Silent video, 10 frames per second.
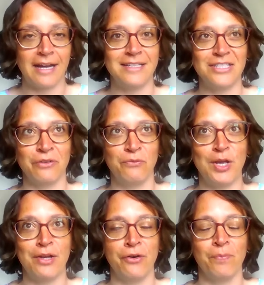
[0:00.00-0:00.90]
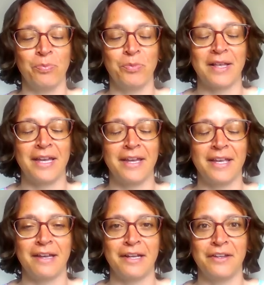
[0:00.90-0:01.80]
and it's a real
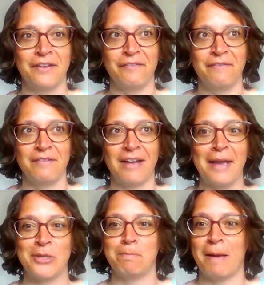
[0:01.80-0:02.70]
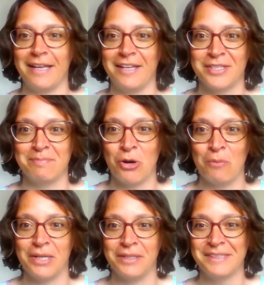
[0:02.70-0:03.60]
kind of I'm a Spartacus
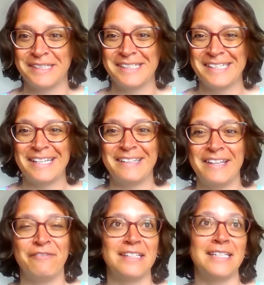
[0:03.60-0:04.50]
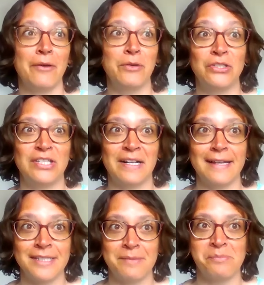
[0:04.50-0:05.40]
moment. In fact, I was just at
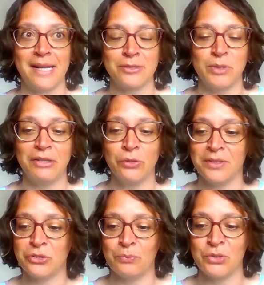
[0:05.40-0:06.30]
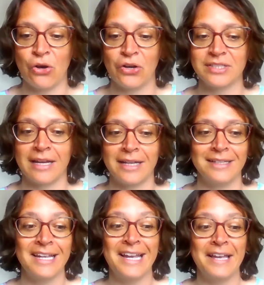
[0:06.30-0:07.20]
Glastonbury last week doing some talks,
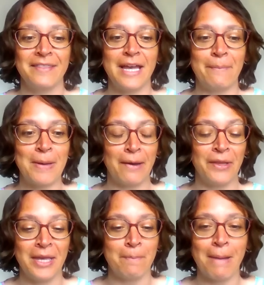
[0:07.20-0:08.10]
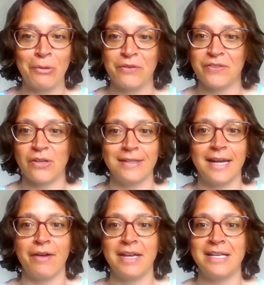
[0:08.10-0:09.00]
and the amount of
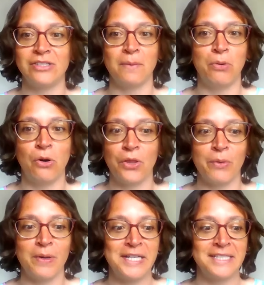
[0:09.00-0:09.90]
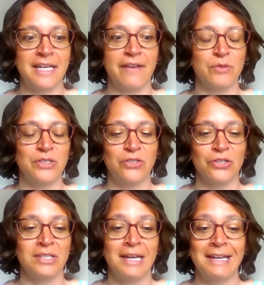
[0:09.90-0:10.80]
solidarity support that we received was
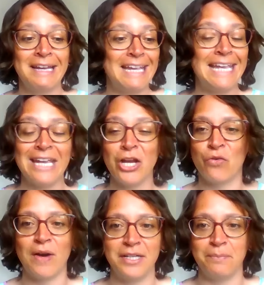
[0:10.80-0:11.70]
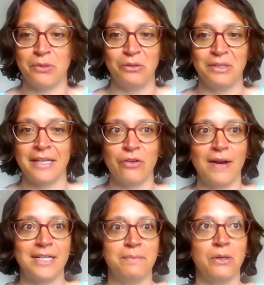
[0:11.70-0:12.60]
just incredible,
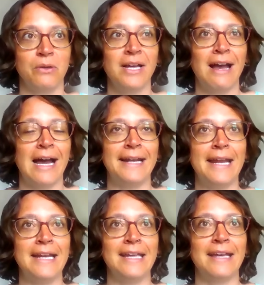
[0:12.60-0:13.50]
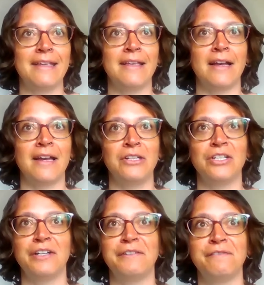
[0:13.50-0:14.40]
incredible. And any kind
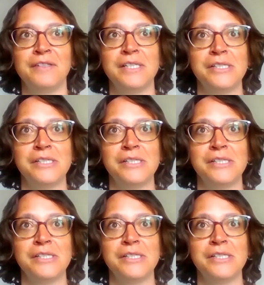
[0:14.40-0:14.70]
of